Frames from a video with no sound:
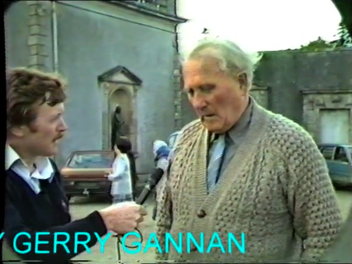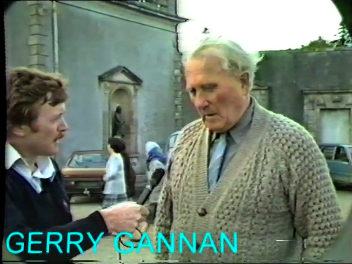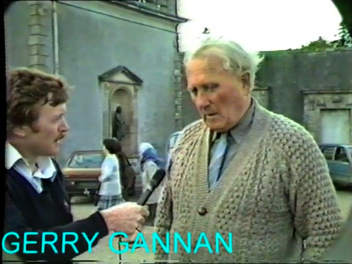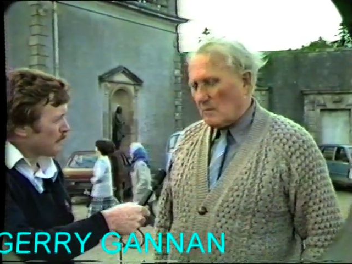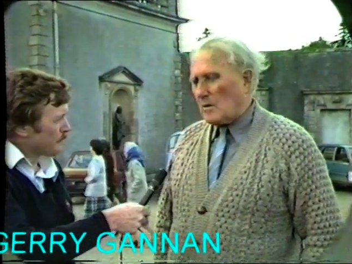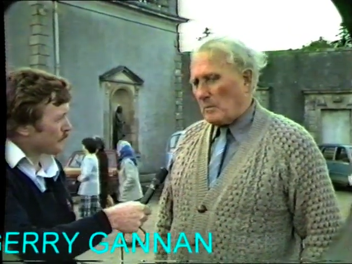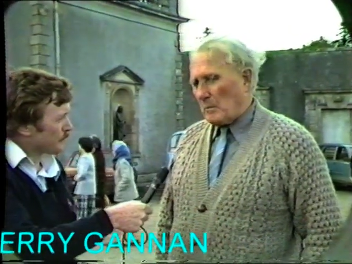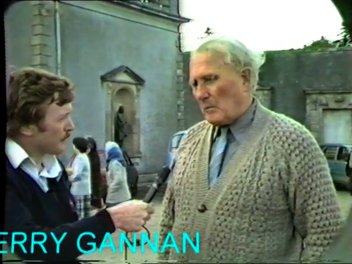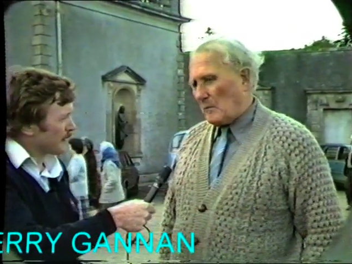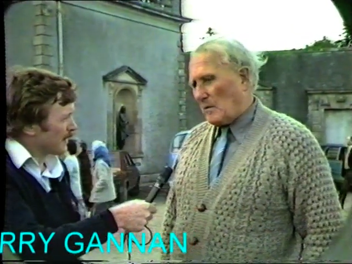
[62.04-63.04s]
Speaker 1: There were a couple of
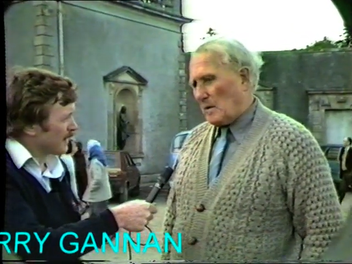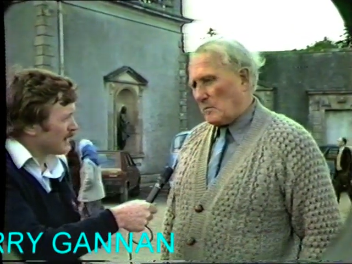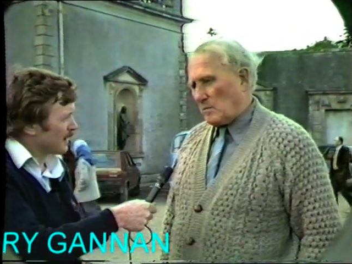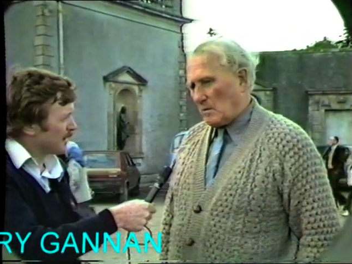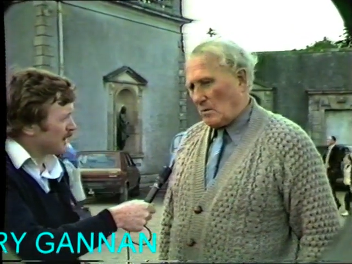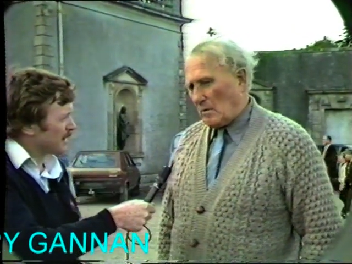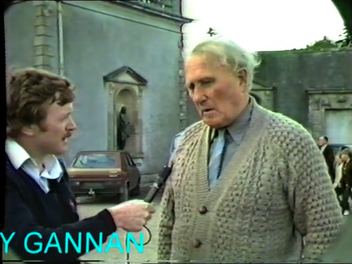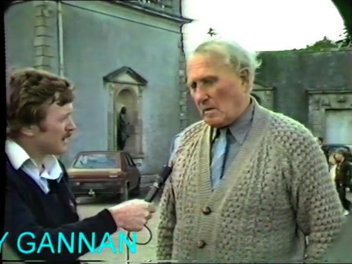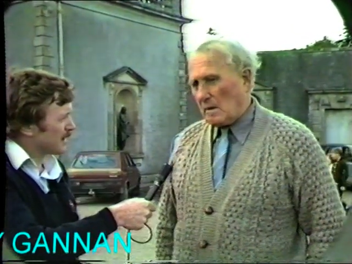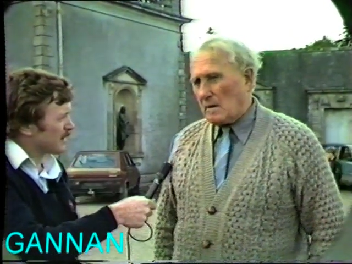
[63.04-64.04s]
performances good, I think.